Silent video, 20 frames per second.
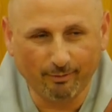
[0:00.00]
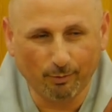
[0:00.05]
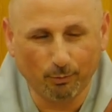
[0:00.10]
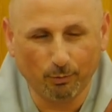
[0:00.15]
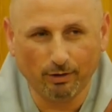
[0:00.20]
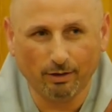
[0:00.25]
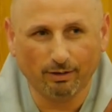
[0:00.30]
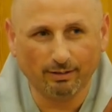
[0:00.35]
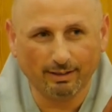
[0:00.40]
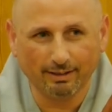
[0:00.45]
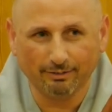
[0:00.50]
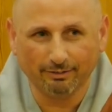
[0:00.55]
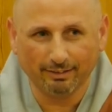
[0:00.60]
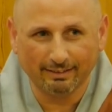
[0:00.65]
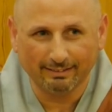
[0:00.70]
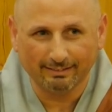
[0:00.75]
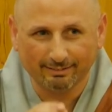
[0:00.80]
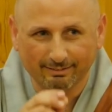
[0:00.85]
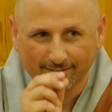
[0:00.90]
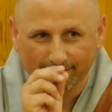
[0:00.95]
we not
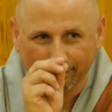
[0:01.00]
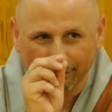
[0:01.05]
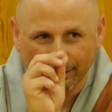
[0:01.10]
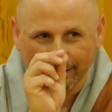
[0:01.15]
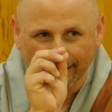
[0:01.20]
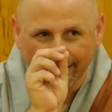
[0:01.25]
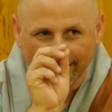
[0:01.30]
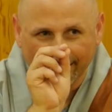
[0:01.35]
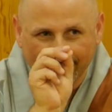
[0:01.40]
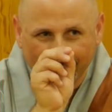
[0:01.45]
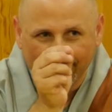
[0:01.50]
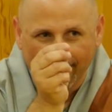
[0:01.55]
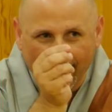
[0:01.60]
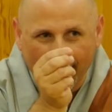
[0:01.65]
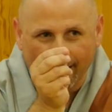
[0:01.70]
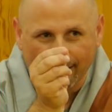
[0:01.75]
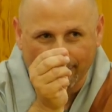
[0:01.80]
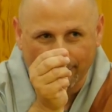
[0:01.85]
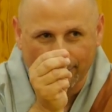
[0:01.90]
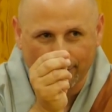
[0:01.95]
even really
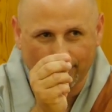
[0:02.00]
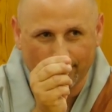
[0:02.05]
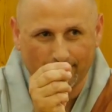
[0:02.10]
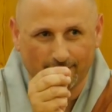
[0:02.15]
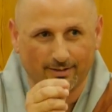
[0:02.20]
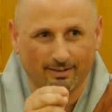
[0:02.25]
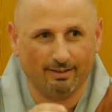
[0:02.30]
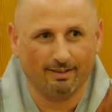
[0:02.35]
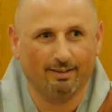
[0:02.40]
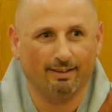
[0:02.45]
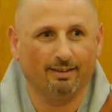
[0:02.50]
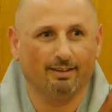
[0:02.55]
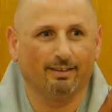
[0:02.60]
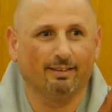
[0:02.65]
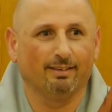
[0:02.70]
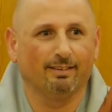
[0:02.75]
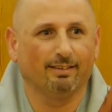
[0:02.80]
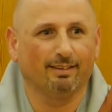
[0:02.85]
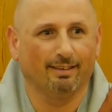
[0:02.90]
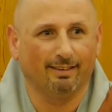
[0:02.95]
touch
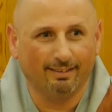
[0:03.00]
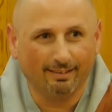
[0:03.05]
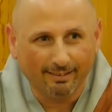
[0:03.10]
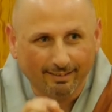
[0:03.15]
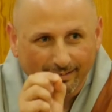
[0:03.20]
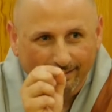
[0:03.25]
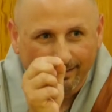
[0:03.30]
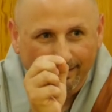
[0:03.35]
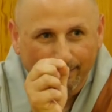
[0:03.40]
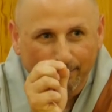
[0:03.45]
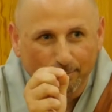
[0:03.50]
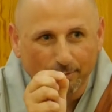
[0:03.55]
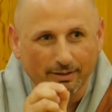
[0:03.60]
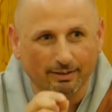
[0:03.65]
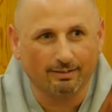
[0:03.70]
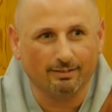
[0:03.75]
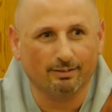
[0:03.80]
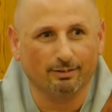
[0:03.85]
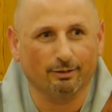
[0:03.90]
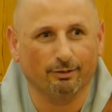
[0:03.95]
a little
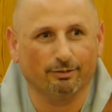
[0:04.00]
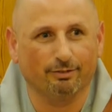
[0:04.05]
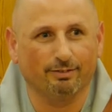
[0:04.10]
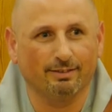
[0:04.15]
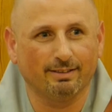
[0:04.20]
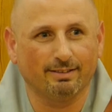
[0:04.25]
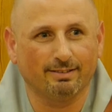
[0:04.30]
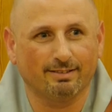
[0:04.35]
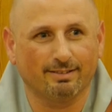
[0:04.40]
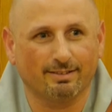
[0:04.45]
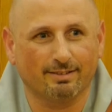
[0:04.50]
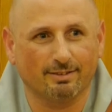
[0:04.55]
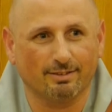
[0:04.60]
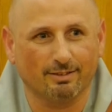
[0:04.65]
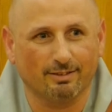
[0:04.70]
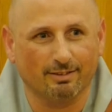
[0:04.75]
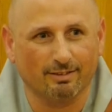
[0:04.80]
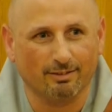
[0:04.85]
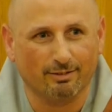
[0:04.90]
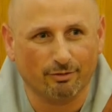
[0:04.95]
bit of this
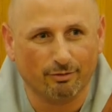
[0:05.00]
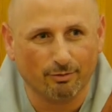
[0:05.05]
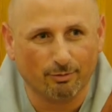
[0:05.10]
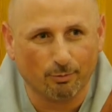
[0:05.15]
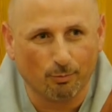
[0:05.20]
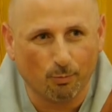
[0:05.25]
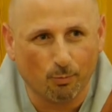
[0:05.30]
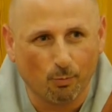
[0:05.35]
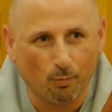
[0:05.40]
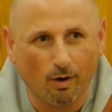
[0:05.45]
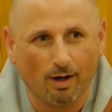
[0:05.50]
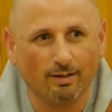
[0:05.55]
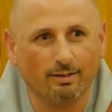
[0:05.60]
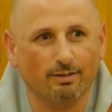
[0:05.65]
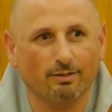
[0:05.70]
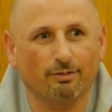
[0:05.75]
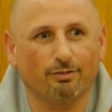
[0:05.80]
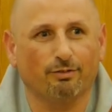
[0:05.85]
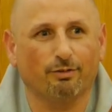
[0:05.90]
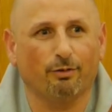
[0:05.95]

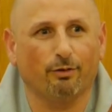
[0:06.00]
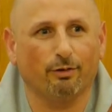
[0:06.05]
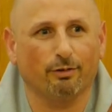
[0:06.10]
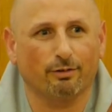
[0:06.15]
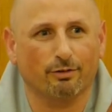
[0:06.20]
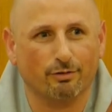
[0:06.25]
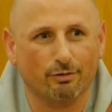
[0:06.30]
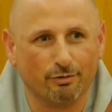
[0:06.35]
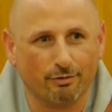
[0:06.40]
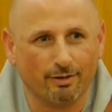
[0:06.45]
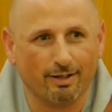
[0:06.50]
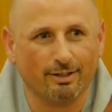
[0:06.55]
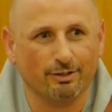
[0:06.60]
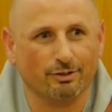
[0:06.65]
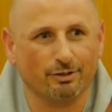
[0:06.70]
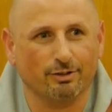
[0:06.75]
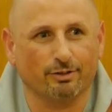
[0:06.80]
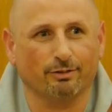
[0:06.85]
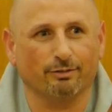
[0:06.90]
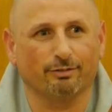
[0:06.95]
wonderful
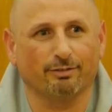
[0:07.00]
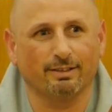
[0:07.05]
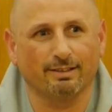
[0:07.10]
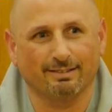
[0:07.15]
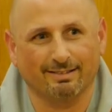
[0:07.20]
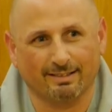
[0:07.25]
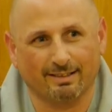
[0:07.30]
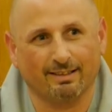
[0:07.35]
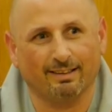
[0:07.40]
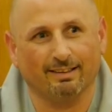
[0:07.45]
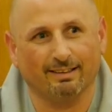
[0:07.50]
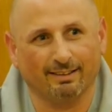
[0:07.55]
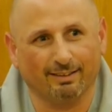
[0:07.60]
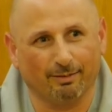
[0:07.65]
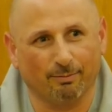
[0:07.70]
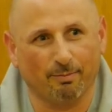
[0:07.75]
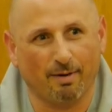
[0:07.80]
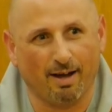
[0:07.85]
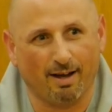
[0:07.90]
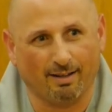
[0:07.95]
treasure of this
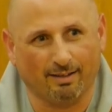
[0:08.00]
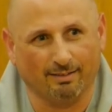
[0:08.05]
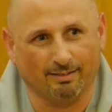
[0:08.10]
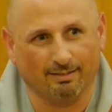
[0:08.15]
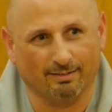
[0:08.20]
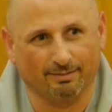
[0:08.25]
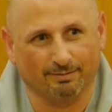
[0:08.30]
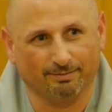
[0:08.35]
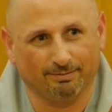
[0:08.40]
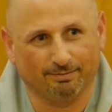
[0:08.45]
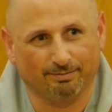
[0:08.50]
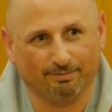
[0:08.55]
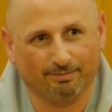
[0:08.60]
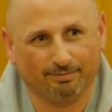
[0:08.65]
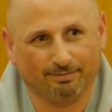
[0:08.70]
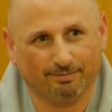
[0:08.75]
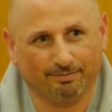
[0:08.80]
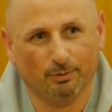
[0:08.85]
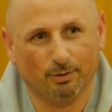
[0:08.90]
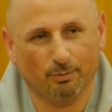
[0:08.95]
clear mind.
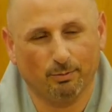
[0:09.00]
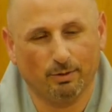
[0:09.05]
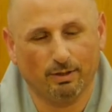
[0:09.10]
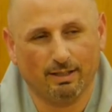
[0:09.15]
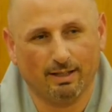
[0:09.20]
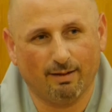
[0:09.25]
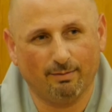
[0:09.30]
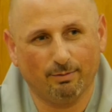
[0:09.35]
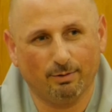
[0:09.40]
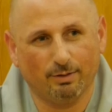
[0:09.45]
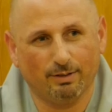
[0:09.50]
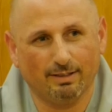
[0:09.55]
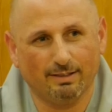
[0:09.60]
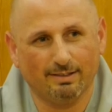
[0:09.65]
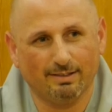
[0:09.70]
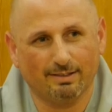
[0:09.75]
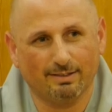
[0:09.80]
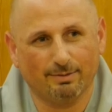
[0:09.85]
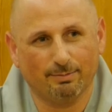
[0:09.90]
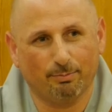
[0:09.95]
When we come to
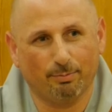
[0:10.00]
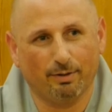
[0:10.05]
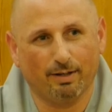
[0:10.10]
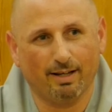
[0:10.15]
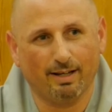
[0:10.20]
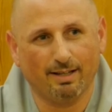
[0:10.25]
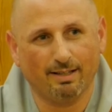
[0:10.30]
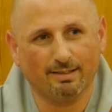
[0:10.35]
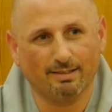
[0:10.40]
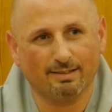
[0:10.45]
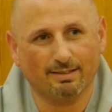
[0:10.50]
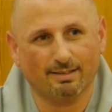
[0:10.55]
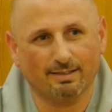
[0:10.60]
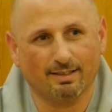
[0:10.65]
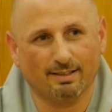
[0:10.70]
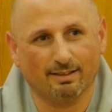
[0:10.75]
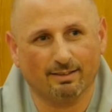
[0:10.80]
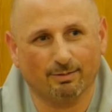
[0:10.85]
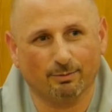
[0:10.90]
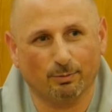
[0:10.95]
this place
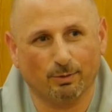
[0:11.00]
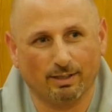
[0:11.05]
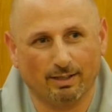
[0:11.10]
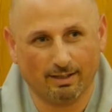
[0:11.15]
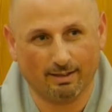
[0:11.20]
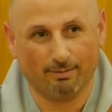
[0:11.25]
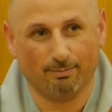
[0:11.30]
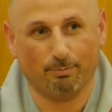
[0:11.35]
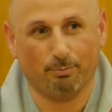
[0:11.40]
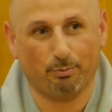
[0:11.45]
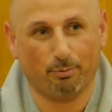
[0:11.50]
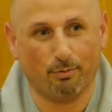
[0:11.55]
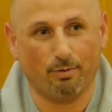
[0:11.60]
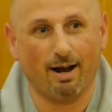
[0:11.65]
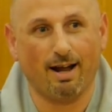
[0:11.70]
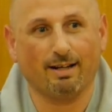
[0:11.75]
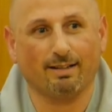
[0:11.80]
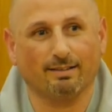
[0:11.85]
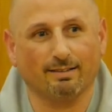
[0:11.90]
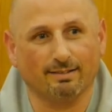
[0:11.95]
and we can
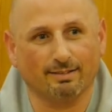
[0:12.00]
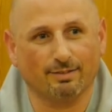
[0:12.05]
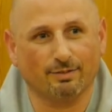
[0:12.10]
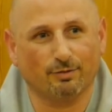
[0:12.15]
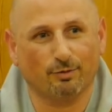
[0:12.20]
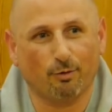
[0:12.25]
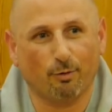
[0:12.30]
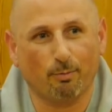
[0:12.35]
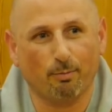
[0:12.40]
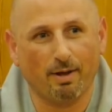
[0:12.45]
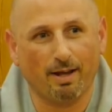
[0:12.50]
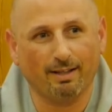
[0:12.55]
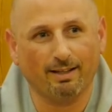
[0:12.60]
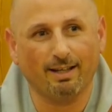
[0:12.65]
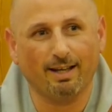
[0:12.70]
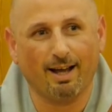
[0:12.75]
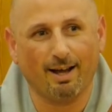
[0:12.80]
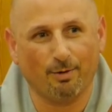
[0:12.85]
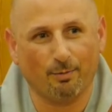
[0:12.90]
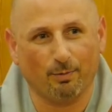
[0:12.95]
practice for
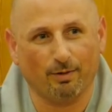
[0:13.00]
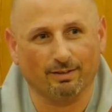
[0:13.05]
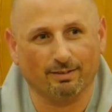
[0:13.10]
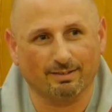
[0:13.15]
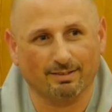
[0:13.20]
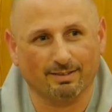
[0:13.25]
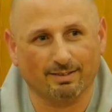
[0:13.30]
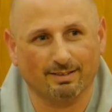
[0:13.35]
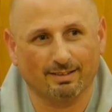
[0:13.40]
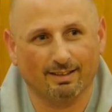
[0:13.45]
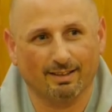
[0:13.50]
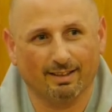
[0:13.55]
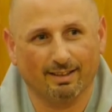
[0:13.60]
many hours,